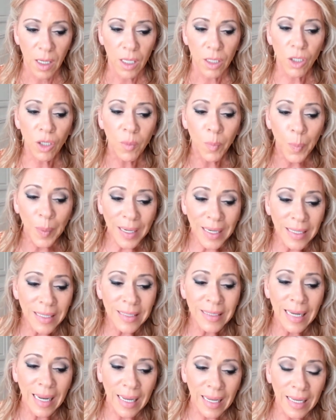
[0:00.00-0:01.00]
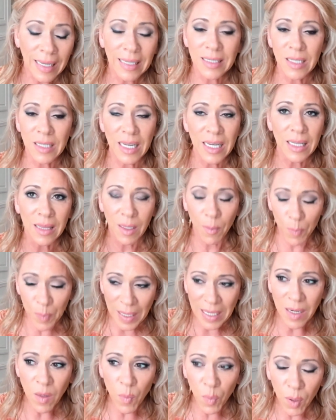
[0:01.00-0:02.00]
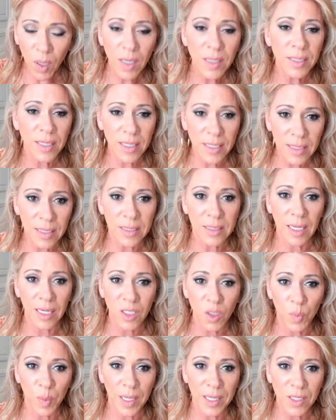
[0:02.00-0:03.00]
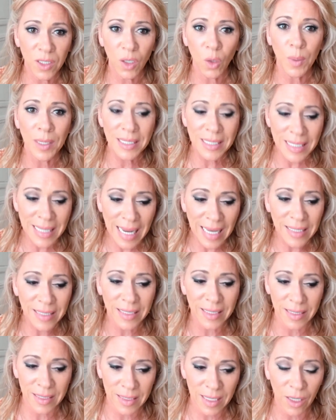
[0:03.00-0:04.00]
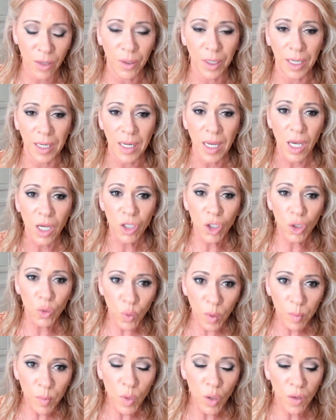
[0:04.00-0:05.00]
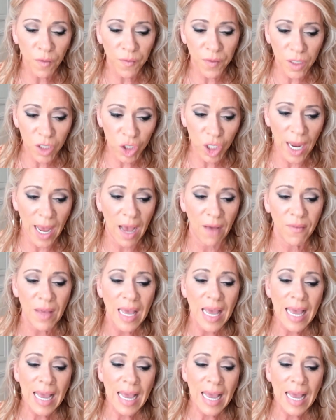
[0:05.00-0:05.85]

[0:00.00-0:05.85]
You're beaten. The beating process that takes place, though, is necessary to remove the chaff.